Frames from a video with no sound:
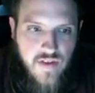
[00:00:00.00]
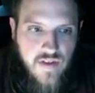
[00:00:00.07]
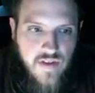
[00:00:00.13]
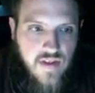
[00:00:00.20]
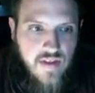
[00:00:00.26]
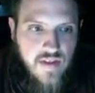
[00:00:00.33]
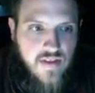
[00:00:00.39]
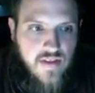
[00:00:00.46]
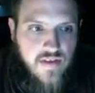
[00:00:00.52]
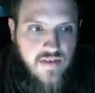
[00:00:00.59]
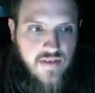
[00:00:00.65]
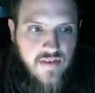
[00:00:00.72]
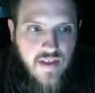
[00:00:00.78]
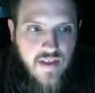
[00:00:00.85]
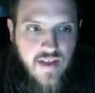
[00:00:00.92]
It does
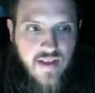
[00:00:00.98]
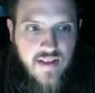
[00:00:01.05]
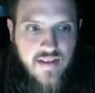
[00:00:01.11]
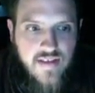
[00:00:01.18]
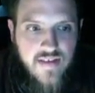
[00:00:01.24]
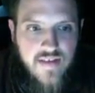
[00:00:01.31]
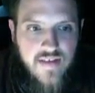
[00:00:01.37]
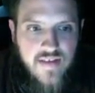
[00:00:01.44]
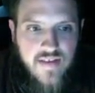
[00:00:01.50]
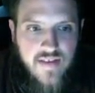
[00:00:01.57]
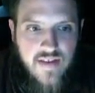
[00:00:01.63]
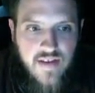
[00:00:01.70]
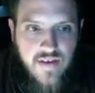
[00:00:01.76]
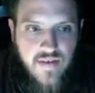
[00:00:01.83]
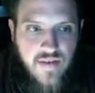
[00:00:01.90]
not,
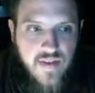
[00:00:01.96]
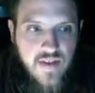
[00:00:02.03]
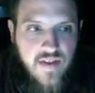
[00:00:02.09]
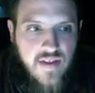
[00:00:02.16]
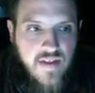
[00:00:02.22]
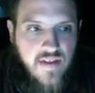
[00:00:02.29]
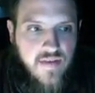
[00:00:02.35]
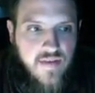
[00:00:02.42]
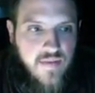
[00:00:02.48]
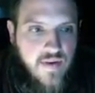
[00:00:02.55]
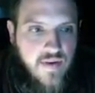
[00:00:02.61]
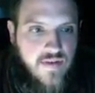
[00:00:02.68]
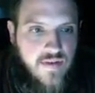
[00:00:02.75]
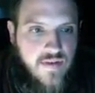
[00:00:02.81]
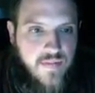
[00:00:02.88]
where
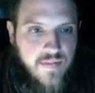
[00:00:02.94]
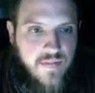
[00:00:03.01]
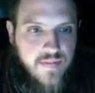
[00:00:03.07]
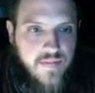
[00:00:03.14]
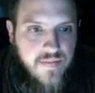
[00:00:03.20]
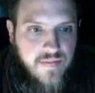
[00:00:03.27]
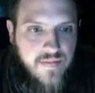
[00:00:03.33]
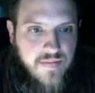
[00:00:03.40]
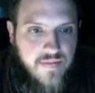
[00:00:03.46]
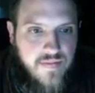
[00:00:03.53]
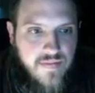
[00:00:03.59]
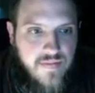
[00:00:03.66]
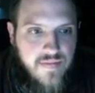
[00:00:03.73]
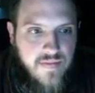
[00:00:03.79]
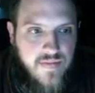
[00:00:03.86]
is it?
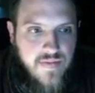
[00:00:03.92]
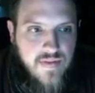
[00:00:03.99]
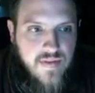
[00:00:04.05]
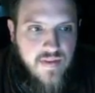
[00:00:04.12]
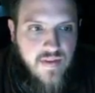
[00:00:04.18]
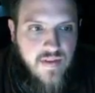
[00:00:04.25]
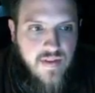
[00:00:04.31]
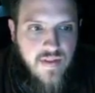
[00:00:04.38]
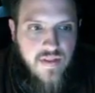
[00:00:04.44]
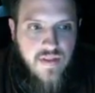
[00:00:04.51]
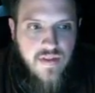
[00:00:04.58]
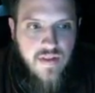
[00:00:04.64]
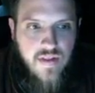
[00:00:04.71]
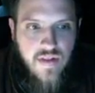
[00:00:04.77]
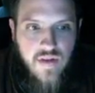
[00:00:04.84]

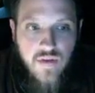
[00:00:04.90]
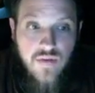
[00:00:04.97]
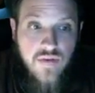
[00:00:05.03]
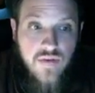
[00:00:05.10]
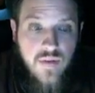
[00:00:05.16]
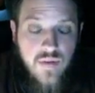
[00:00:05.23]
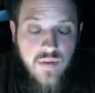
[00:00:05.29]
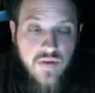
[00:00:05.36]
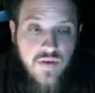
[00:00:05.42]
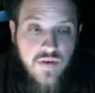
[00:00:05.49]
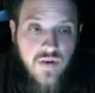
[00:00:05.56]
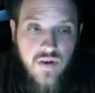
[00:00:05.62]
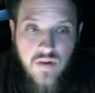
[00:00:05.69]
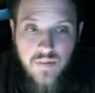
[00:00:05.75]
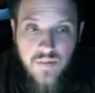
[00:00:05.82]
The low temperature
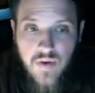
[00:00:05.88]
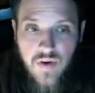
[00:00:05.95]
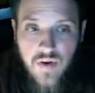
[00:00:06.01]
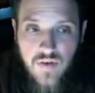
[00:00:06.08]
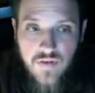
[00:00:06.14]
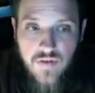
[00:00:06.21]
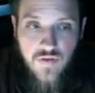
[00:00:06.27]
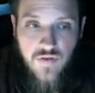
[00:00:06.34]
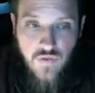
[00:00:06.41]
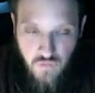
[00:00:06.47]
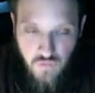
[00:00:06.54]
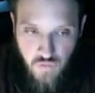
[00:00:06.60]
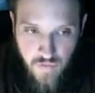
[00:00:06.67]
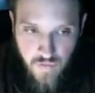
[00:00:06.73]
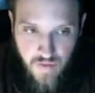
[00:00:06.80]
on Mars,
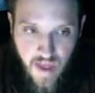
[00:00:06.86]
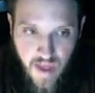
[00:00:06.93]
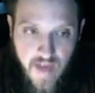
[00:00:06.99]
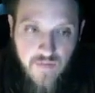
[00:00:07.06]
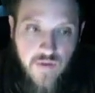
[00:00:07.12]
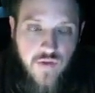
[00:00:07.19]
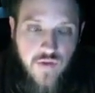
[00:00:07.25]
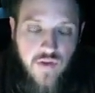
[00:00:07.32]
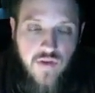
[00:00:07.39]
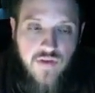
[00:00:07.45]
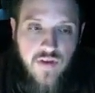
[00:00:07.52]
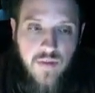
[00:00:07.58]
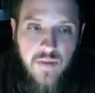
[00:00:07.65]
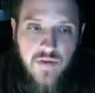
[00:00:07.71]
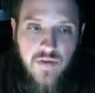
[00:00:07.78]
average low
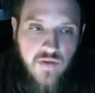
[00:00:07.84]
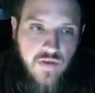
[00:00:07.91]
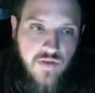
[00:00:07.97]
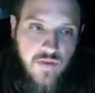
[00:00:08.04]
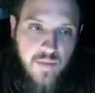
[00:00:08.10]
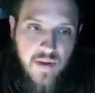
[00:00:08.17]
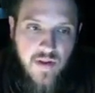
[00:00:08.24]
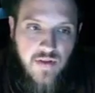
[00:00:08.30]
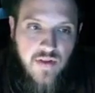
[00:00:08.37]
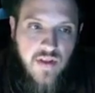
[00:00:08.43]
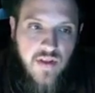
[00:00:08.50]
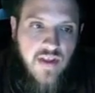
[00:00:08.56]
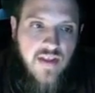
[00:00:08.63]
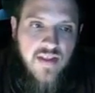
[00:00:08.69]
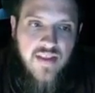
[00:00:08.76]
temperature is about
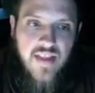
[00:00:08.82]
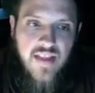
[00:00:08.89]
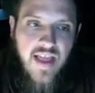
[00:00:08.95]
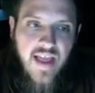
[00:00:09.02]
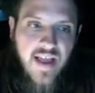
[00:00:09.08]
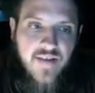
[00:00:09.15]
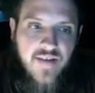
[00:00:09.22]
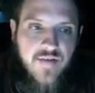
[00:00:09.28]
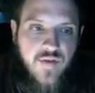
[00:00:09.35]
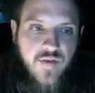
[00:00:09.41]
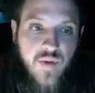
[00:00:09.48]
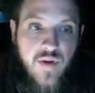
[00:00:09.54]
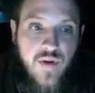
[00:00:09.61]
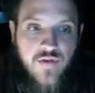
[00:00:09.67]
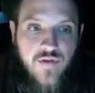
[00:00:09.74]
negative
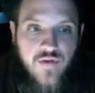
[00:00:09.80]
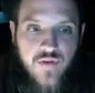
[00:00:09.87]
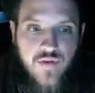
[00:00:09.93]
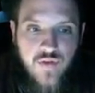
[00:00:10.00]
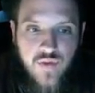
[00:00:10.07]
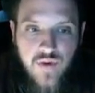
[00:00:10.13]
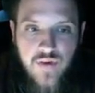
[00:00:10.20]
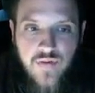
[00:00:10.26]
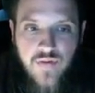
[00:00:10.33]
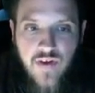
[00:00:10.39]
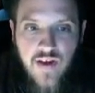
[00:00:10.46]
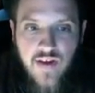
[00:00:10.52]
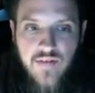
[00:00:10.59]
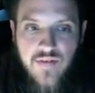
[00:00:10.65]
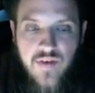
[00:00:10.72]

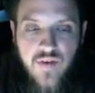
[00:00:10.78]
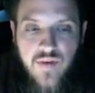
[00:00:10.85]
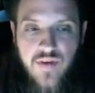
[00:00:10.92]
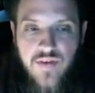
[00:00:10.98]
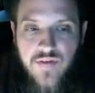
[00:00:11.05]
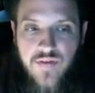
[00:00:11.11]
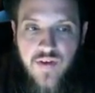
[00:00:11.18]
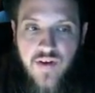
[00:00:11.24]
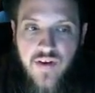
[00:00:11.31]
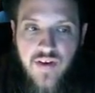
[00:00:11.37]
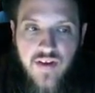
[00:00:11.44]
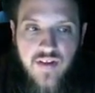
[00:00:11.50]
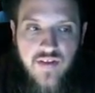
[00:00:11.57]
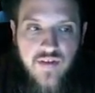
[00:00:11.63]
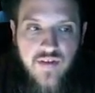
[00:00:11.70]
225 degrees
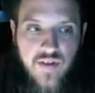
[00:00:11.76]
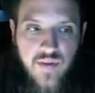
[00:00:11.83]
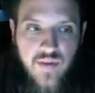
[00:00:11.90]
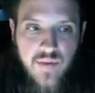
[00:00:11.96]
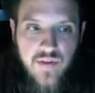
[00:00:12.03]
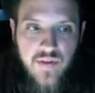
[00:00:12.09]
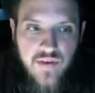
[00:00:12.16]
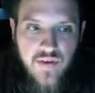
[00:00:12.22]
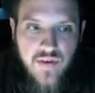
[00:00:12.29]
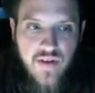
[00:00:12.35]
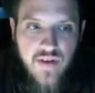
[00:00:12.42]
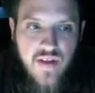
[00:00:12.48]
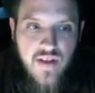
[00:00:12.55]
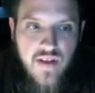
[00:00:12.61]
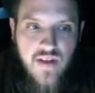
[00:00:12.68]
Fahrenheit during the winter,
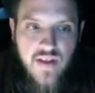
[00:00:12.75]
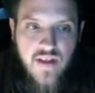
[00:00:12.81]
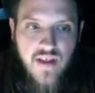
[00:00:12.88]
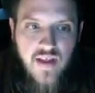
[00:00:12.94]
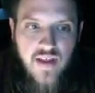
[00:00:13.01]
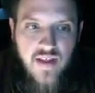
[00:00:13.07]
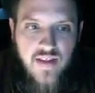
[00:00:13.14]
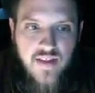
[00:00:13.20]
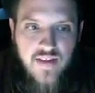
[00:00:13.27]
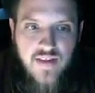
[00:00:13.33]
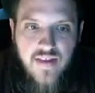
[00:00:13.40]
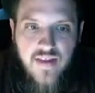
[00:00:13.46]
and